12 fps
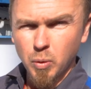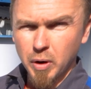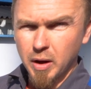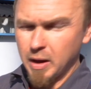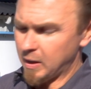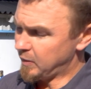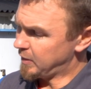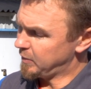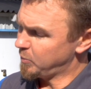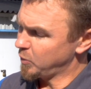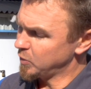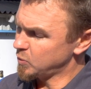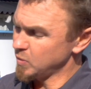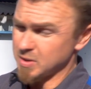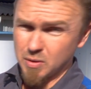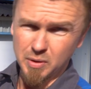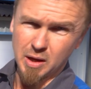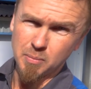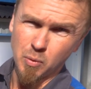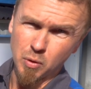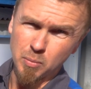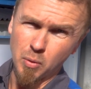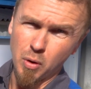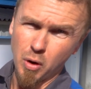water, and then the more you twist it, it'll get more
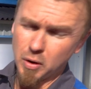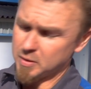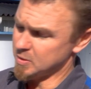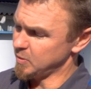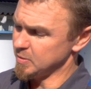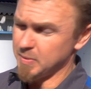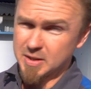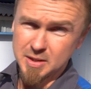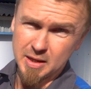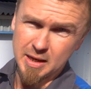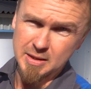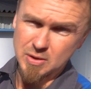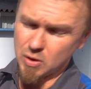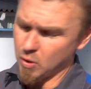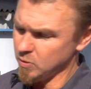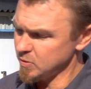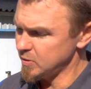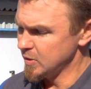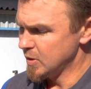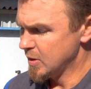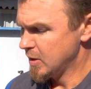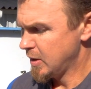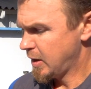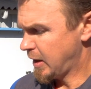and more hot, so it's mixing it as it goes,
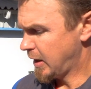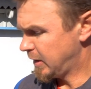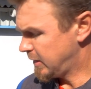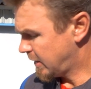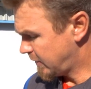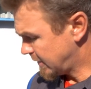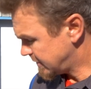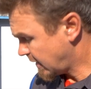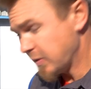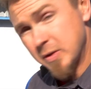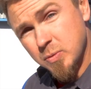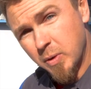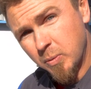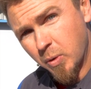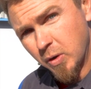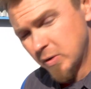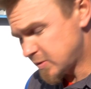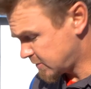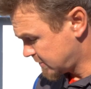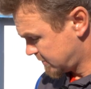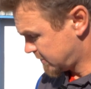and that's how this one works.